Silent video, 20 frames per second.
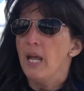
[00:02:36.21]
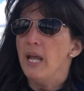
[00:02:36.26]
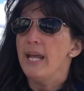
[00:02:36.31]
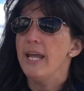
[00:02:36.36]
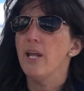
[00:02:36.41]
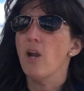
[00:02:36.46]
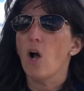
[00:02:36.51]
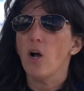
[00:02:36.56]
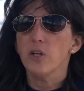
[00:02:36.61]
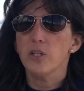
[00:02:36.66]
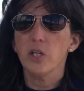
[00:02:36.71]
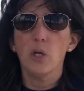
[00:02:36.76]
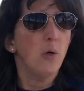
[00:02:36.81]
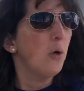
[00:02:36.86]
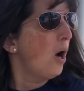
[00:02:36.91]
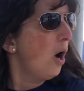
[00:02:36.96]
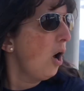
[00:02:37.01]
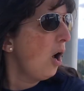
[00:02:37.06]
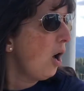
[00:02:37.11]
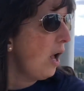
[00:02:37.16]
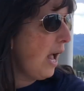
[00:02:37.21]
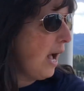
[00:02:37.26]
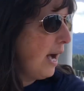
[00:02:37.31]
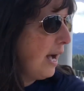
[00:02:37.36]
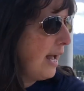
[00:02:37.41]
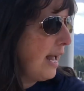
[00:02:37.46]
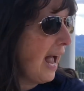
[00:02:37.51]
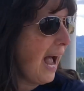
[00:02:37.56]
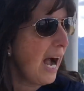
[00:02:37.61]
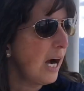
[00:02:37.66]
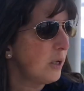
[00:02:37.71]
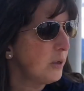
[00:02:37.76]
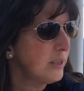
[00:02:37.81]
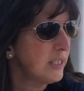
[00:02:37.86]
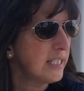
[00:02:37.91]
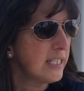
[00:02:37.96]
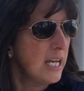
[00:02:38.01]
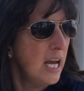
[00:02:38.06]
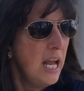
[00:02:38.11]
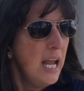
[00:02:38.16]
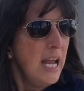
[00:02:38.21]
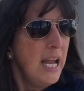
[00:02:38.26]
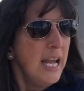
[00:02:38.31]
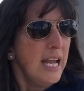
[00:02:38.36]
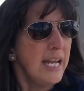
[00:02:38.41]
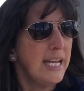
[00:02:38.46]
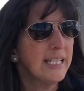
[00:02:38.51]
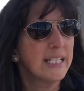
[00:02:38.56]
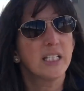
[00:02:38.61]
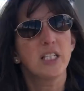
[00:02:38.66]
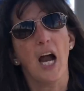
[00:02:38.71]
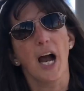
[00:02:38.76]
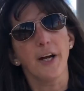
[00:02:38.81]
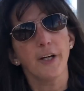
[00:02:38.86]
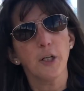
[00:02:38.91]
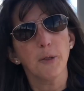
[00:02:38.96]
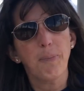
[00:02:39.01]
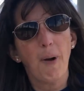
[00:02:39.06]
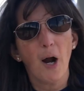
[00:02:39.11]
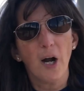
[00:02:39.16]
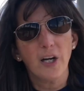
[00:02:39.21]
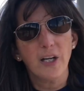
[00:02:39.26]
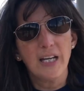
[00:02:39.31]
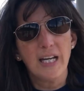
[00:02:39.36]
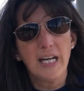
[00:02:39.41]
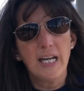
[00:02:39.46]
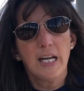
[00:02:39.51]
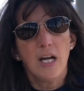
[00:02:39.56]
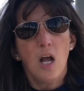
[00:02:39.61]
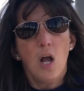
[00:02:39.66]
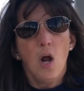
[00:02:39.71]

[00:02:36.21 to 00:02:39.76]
It also housed his Donner Party